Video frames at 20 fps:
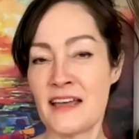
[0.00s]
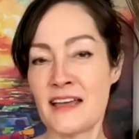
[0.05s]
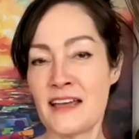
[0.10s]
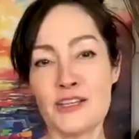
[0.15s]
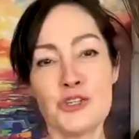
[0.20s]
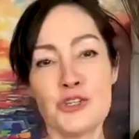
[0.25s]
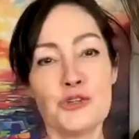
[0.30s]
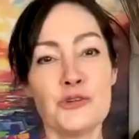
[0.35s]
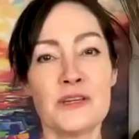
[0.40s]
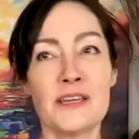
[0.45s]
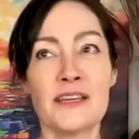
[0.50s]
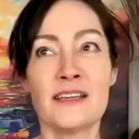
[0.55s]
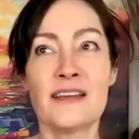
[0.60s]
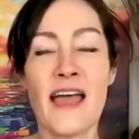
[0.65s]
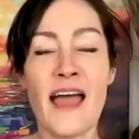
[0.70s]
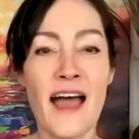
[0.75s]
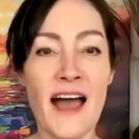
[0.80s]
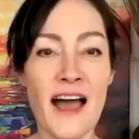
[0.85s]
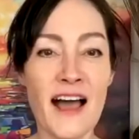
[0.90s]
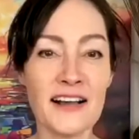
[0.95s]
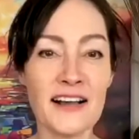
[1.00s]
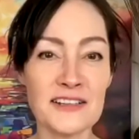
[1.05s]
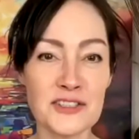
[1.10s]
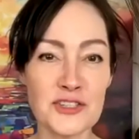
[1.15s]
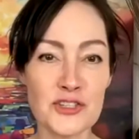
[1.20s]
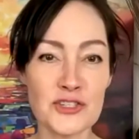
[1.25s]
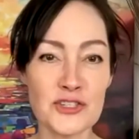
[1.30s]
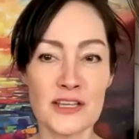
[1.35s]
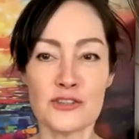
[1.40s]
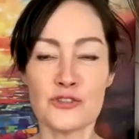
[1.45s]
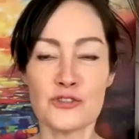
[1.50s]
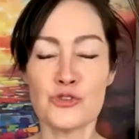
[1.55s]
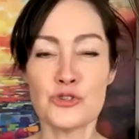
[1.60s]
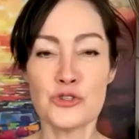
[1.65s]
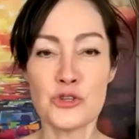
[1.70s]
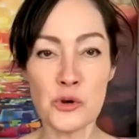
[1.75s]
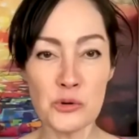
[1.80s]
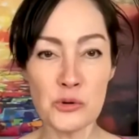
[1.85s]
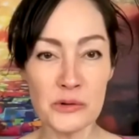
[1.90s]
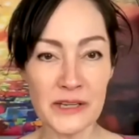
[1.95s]
You can access it
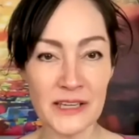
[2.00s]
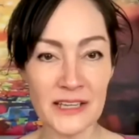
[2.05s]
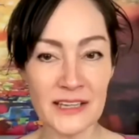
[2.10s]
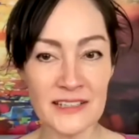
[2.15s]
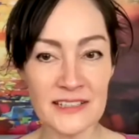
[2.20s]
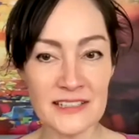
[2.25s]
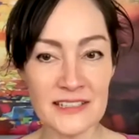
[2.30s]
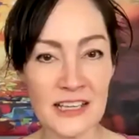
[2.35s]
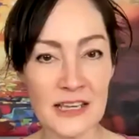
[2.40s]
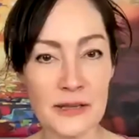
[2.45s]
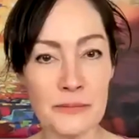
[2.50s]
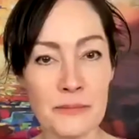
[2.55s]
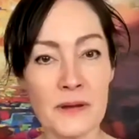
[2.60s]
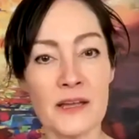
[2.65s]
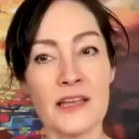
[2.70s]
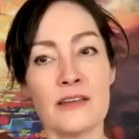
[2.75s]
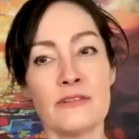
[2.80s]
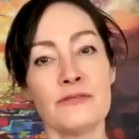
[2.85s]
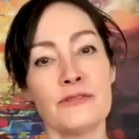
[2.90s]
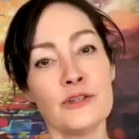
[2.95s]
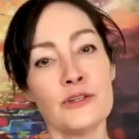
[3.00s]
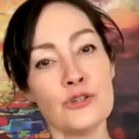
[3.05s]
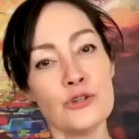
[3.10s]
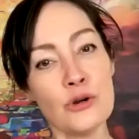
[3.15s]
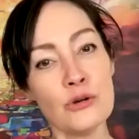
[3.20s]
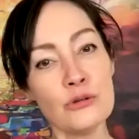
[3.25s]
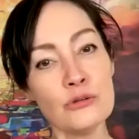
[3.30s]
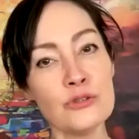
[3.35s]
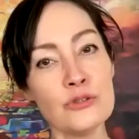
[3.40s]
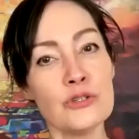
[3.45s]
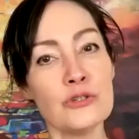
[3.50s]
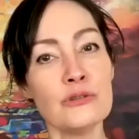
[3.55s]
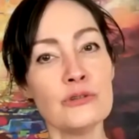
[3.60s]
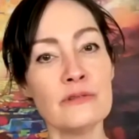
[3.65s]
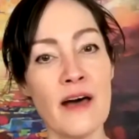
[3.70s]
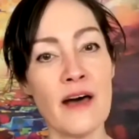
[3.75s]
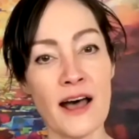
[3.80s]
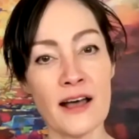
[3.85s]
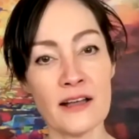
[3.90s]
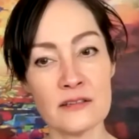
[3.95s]
so easily, but if you don't do
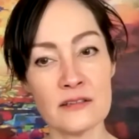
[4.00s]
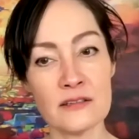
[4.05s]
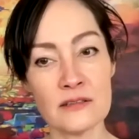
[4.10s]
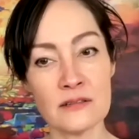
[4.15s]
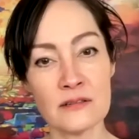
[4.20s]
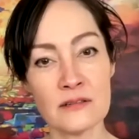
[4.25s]
that,